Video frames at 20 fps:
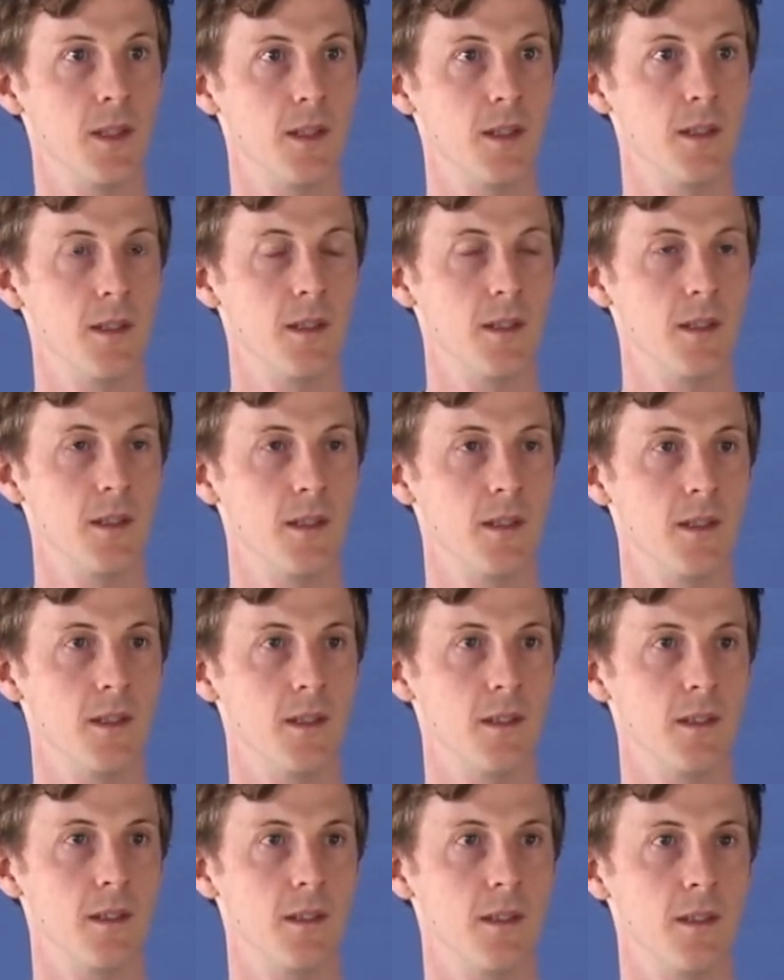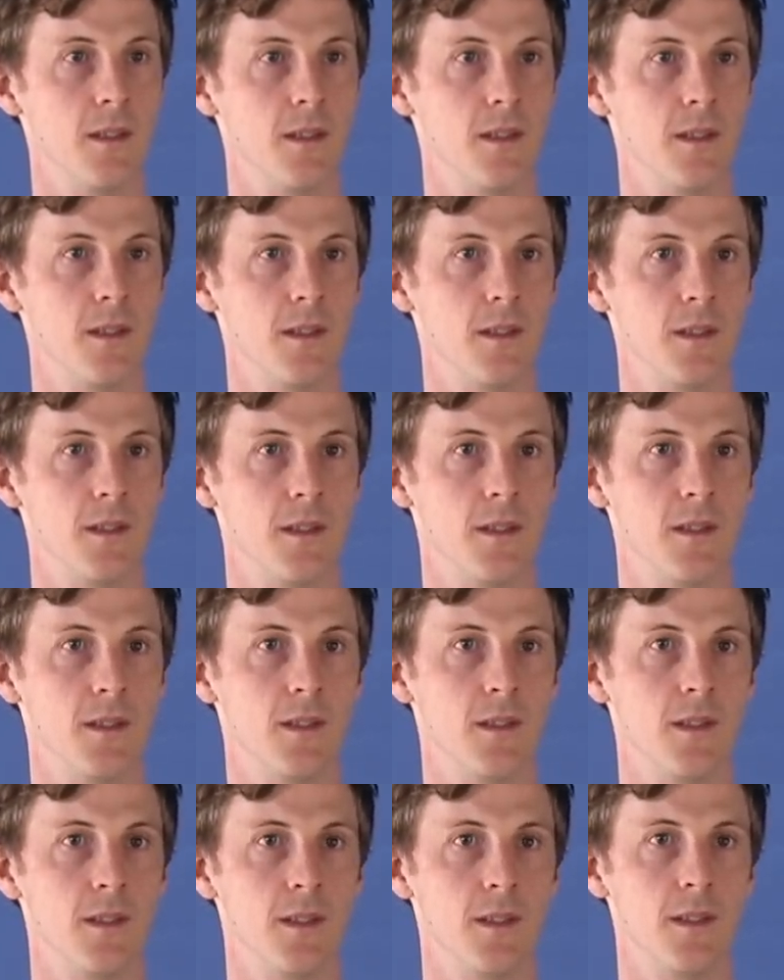
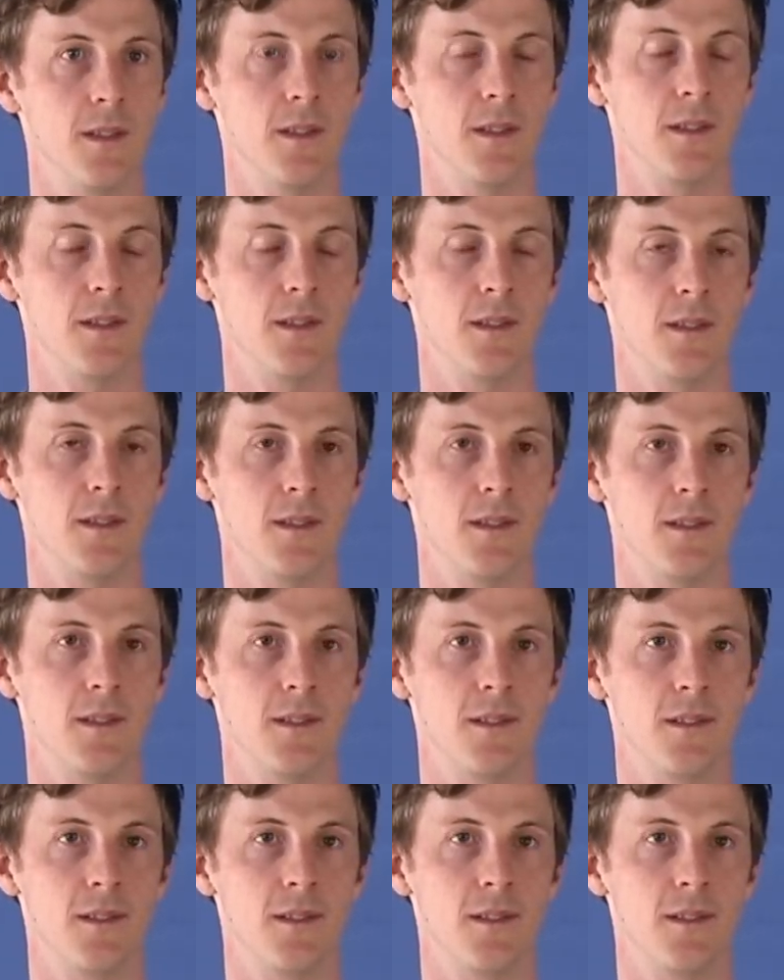Nobody speaks.